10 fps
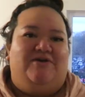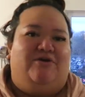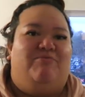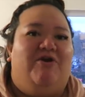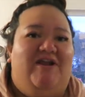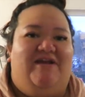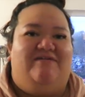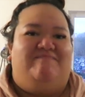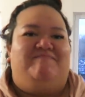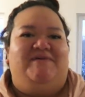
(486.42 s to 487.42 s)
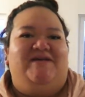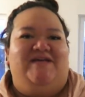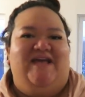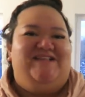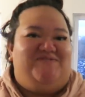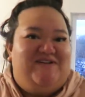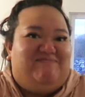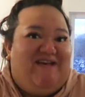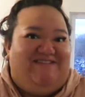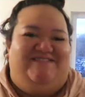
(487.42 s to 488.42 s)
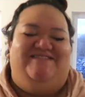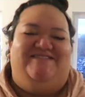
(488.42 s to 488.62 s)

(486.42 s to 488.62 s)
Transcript: Good morning. It's Christmas.